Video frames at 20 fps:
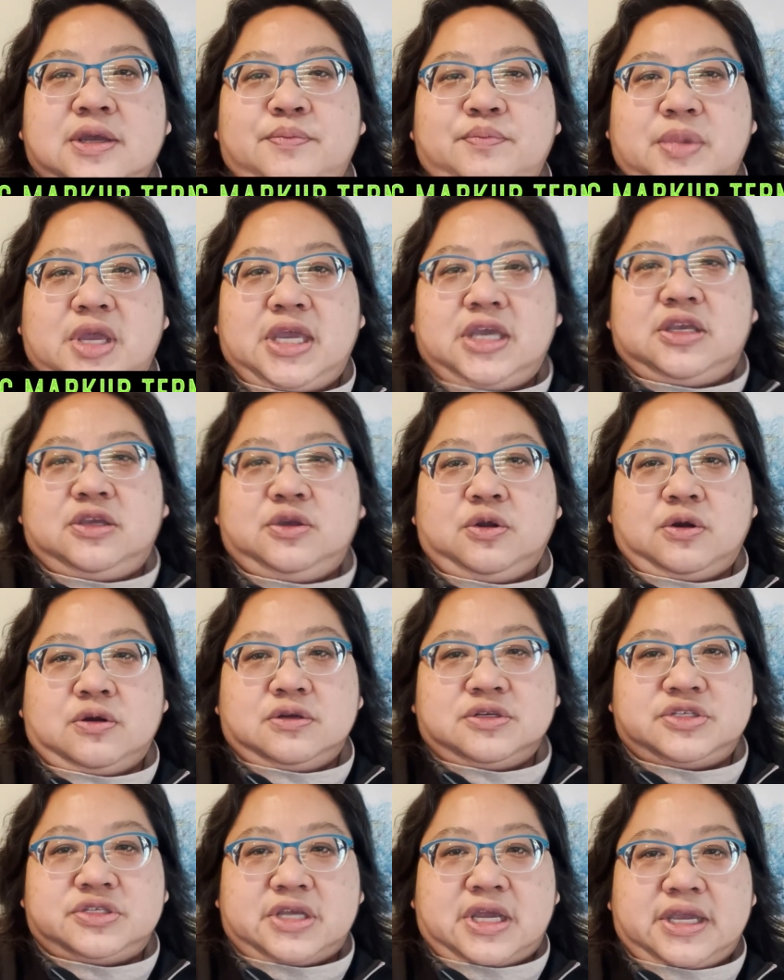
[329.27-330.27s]
make
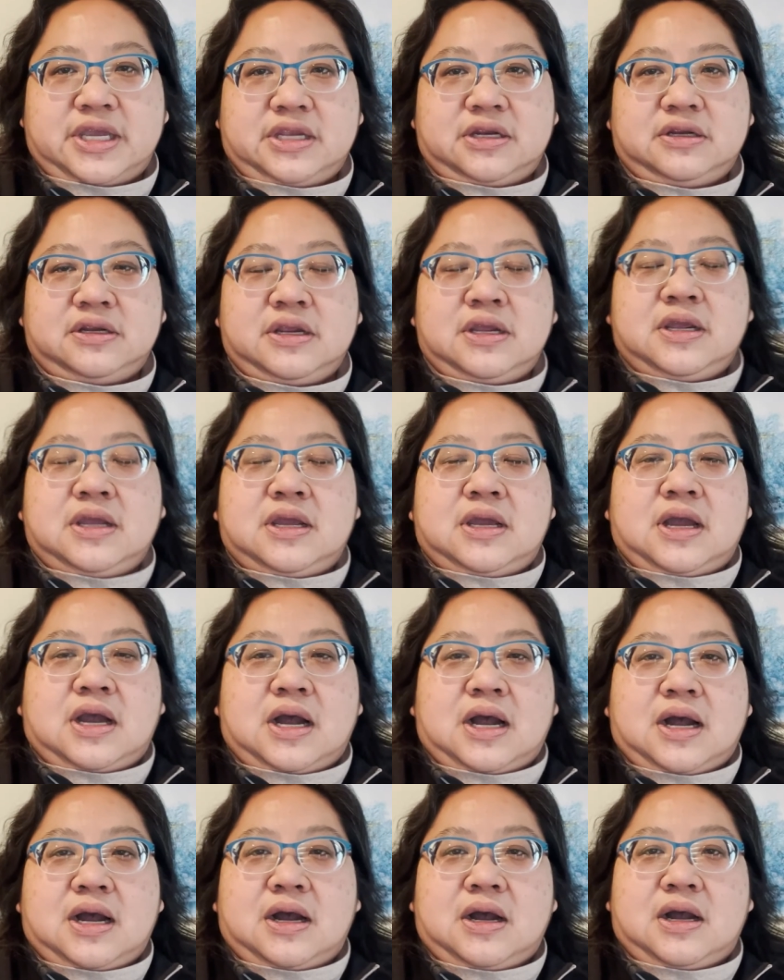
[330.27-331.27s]
your site
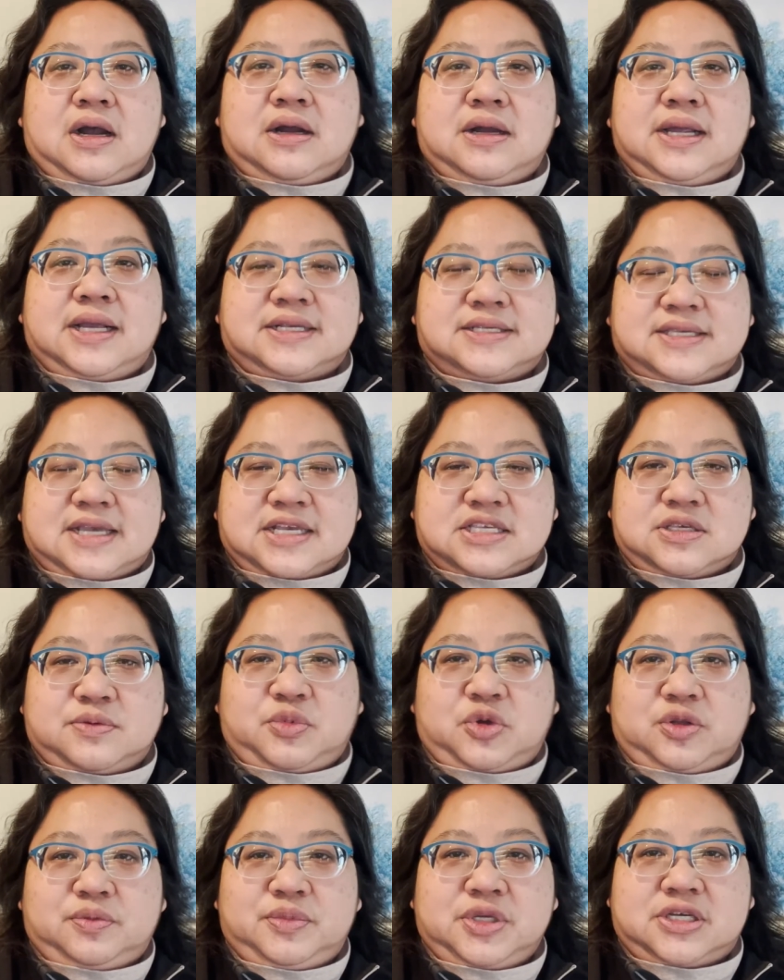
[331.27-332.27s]

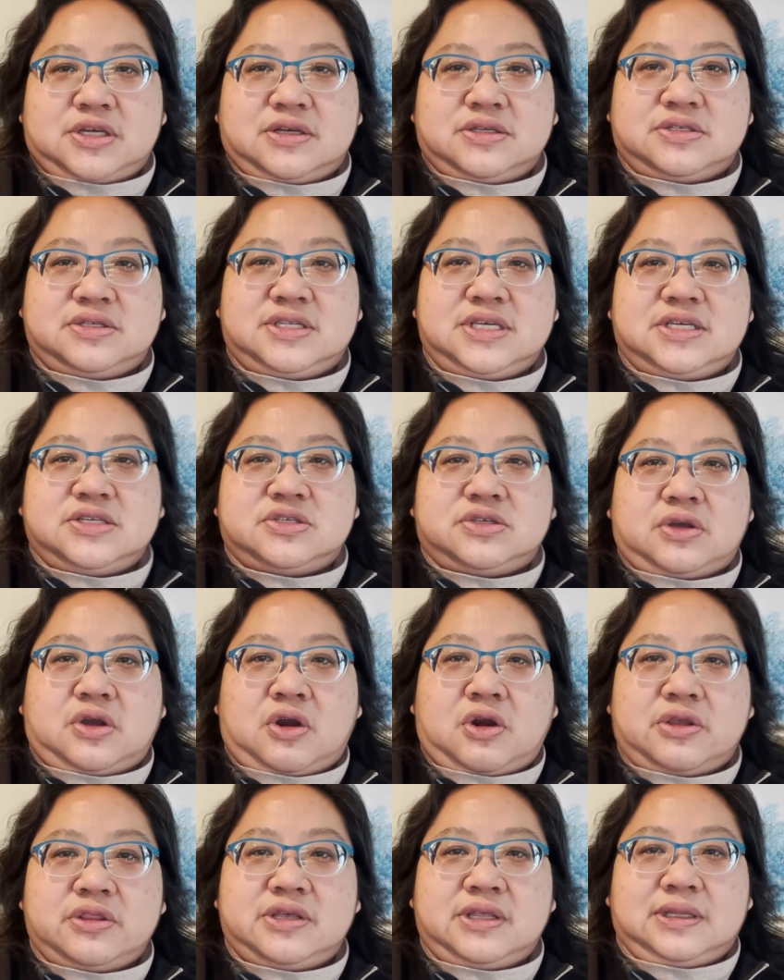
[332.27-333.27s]
accessible, because these
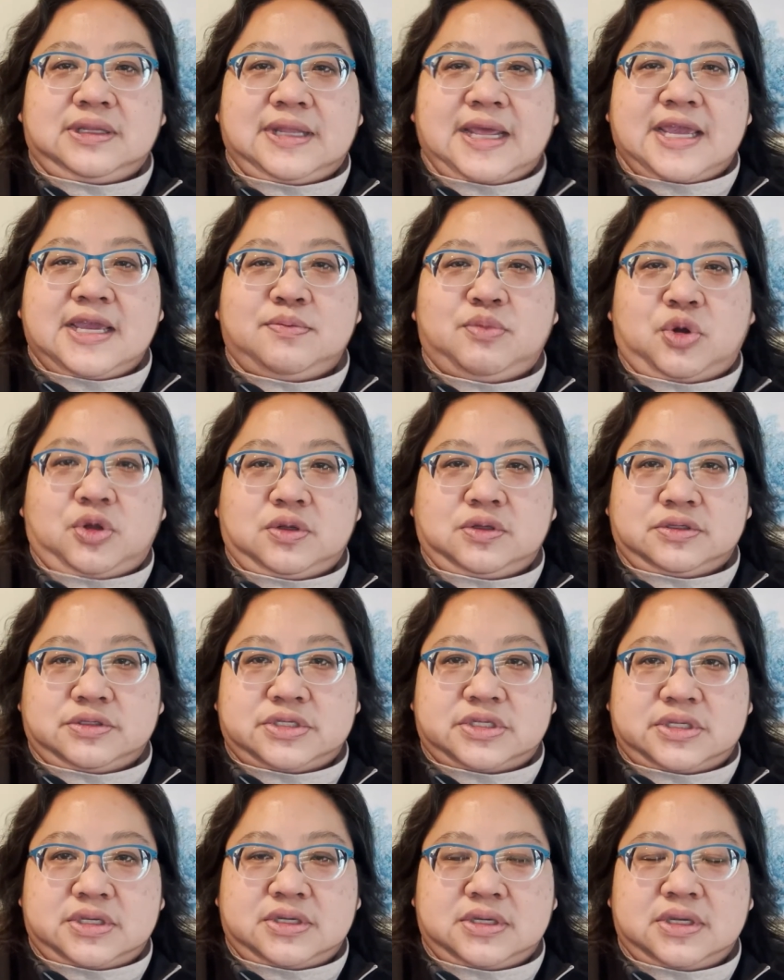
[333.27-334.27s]
are the
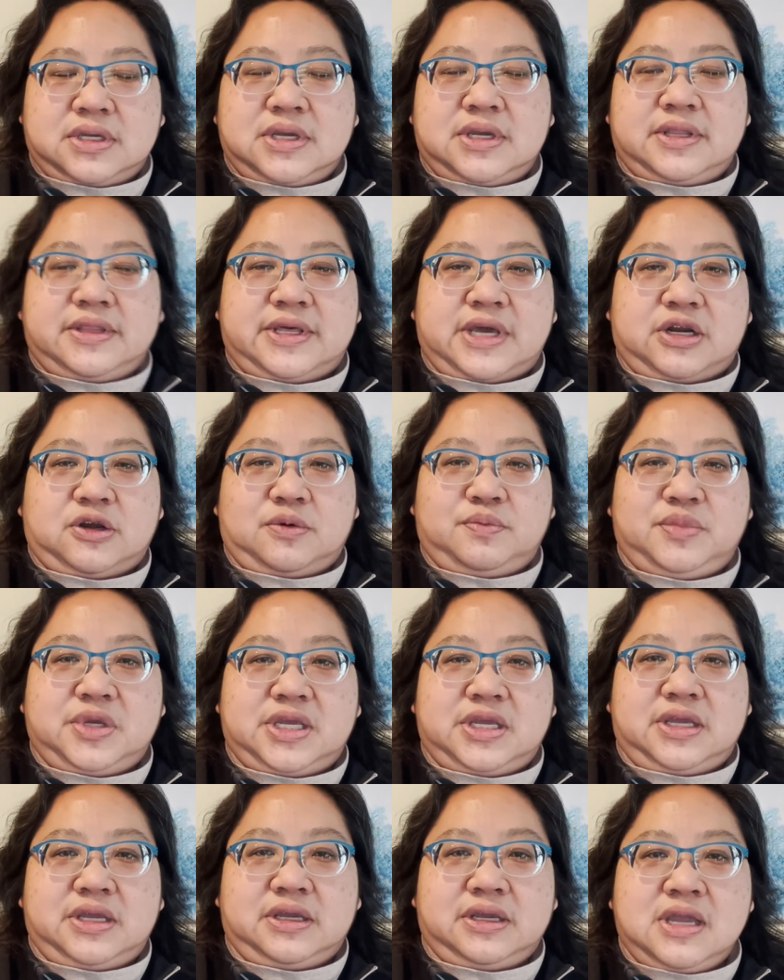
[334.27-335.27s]
labels that are
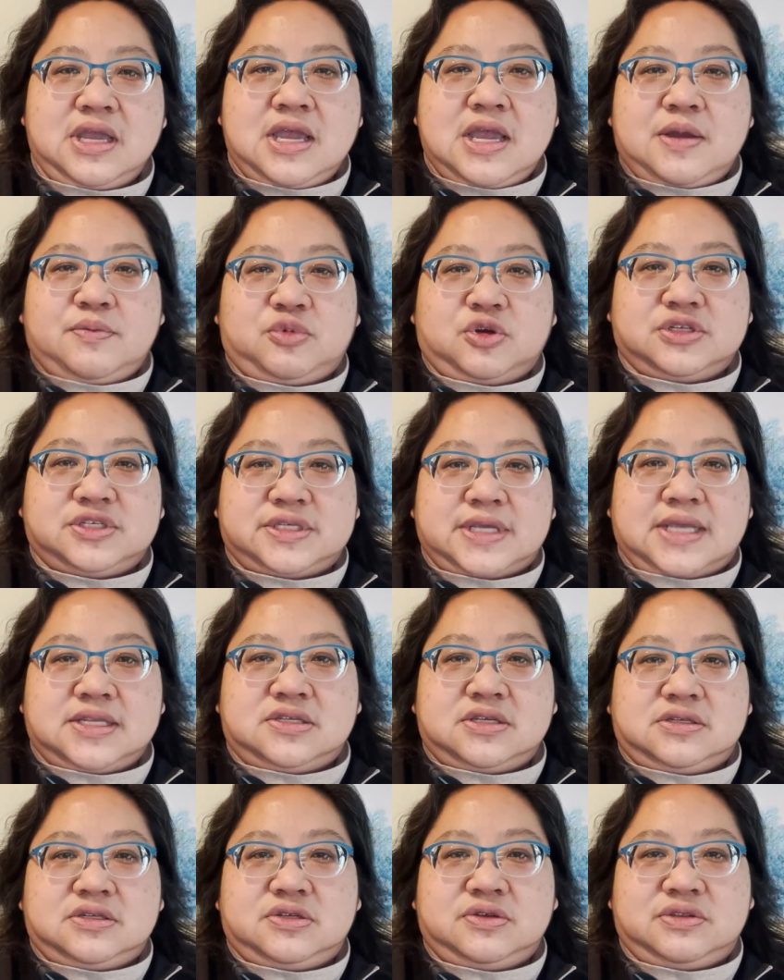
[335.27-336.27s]
being
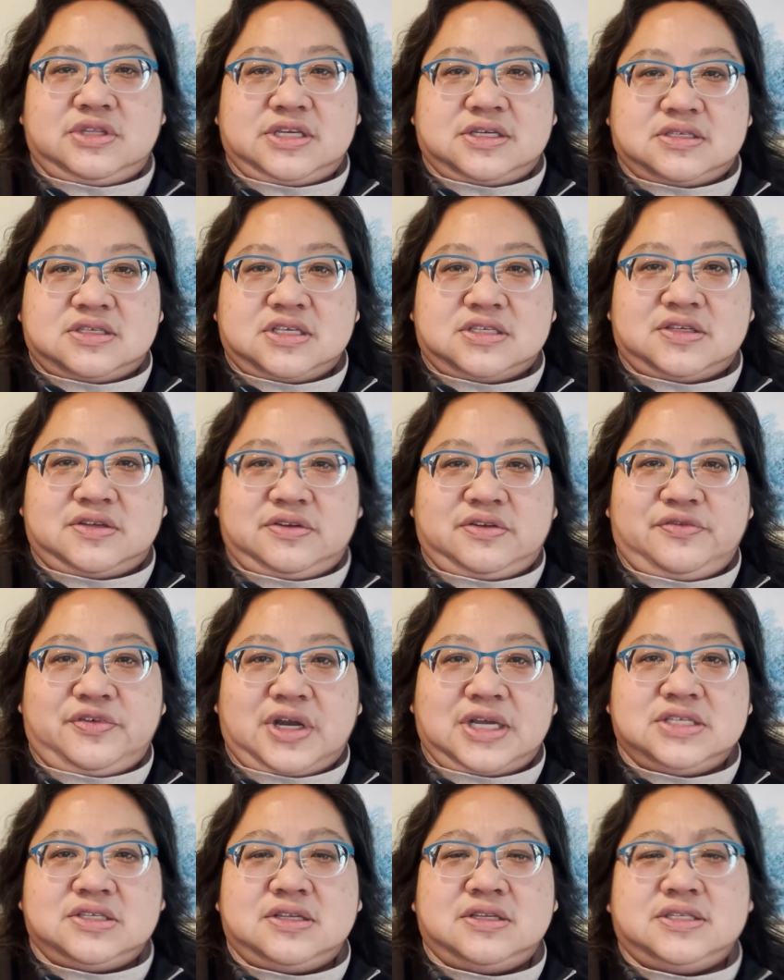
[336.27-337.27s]
presented to the assistive
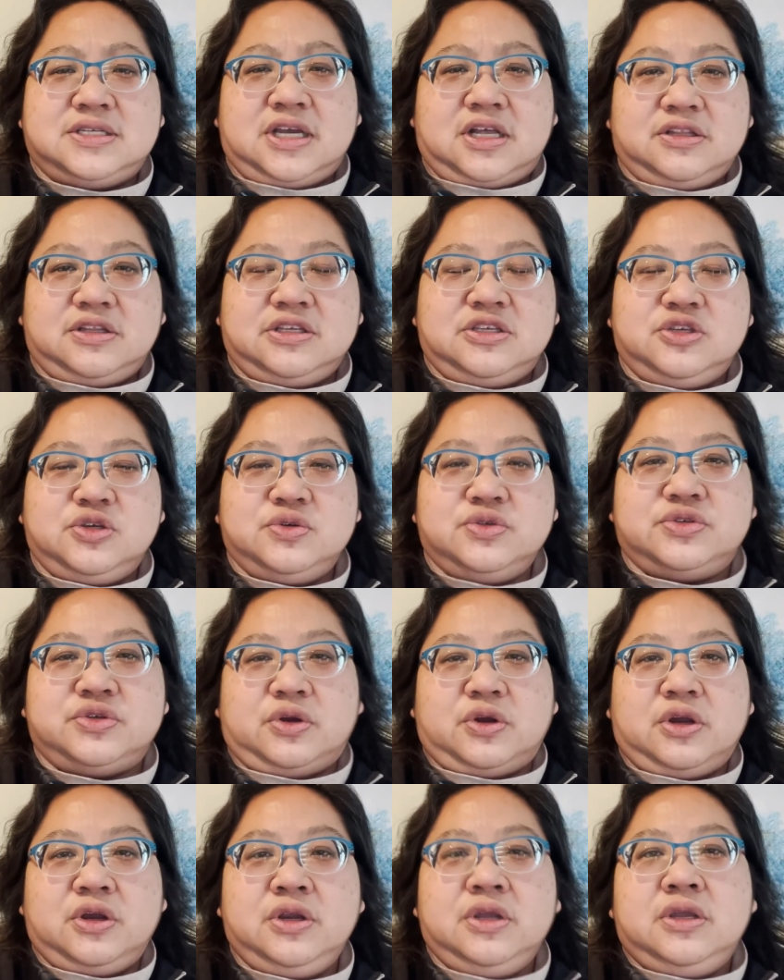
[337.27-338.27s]
device to tell the
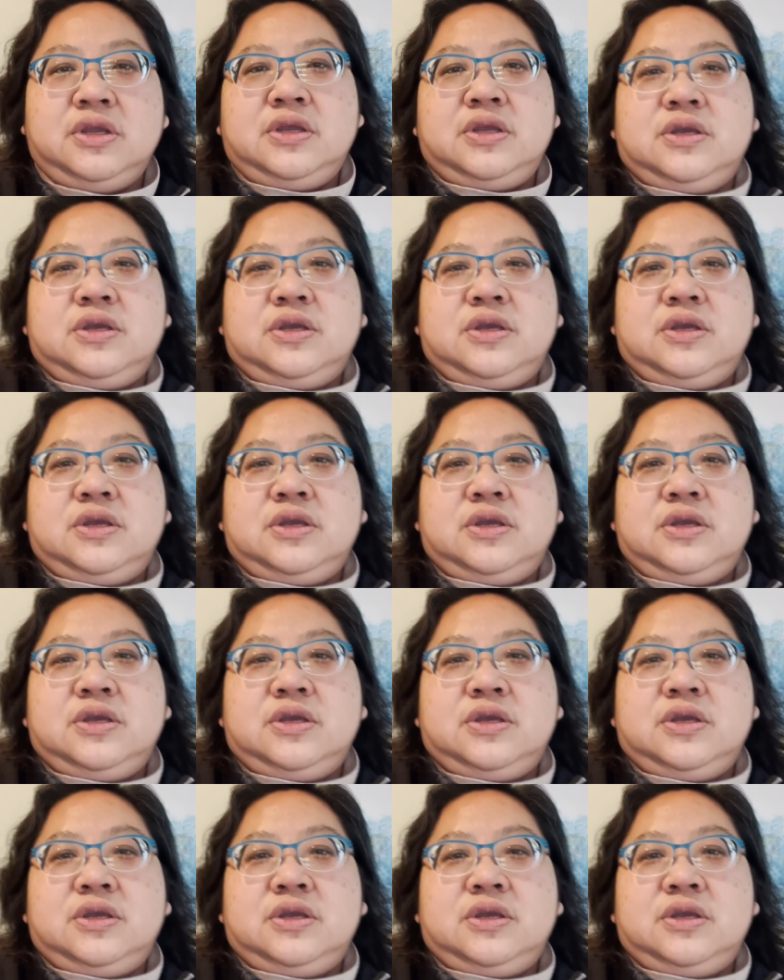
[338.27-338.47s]
user,